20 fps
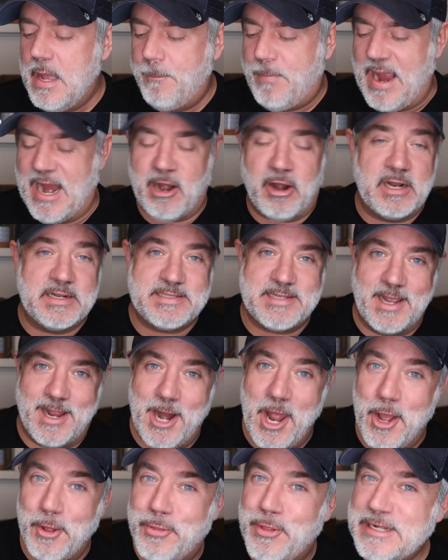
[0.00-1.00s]

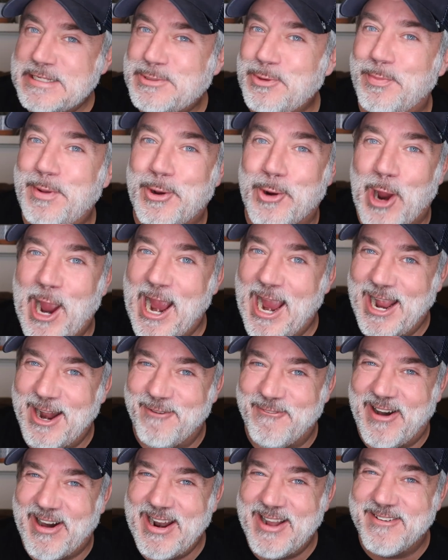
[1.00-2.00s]
Parenting. This will be
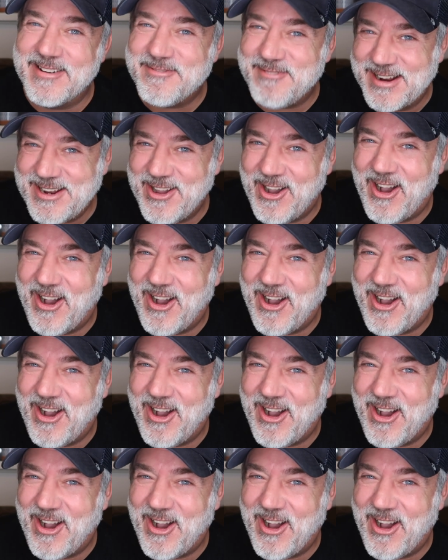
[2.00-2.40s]
great. Well, not with my